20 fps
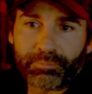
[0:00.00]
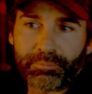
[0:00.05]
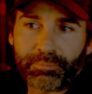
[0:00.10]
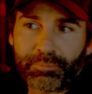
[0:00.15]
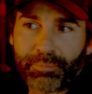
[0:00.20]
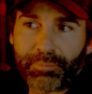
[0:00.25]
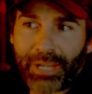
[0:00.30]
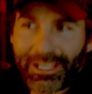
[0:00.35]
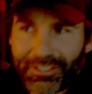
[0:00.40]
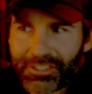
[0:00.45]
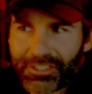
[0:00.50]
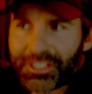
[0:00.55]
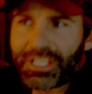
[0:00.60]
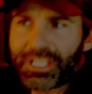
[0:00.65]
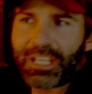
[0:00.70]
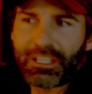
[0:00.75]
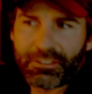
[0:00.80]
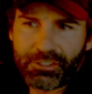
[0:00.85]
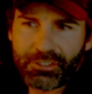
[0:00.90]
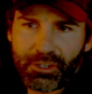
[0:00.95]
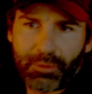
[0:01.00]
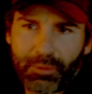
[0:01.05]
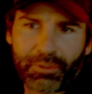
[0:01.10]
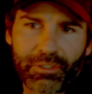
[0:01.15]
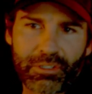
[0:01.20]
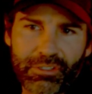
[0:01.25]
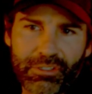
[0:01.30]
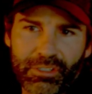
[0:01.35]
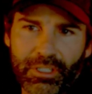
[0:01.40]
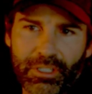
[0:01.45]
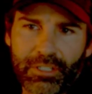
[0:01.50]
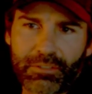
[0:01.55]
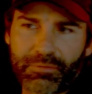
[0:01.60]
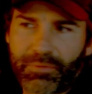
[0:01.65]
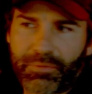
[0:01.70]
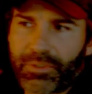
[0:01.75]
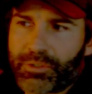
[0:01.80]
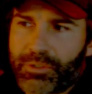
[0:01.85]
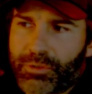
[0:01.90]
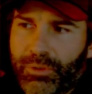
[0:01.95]
by seeing some of these things
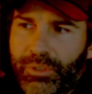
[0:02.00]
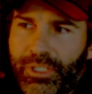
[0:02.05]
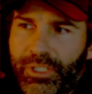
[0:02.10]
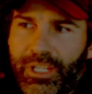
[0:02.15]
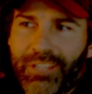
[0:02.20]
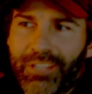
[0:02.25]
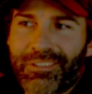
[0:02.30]
visually in